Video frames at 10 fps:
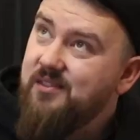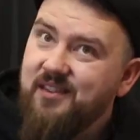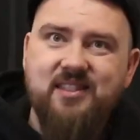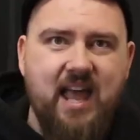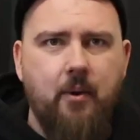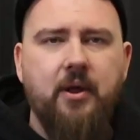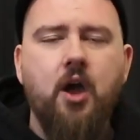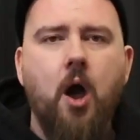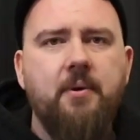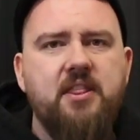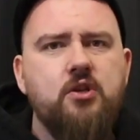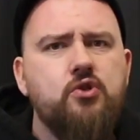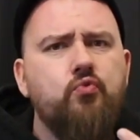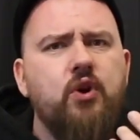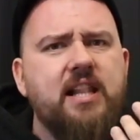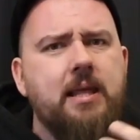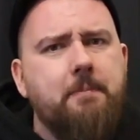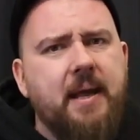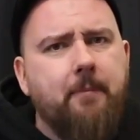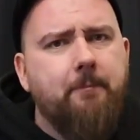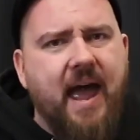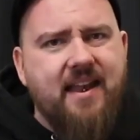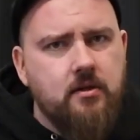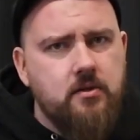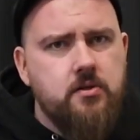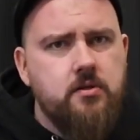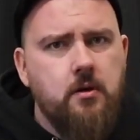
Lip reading: There we go, but there's really big bends.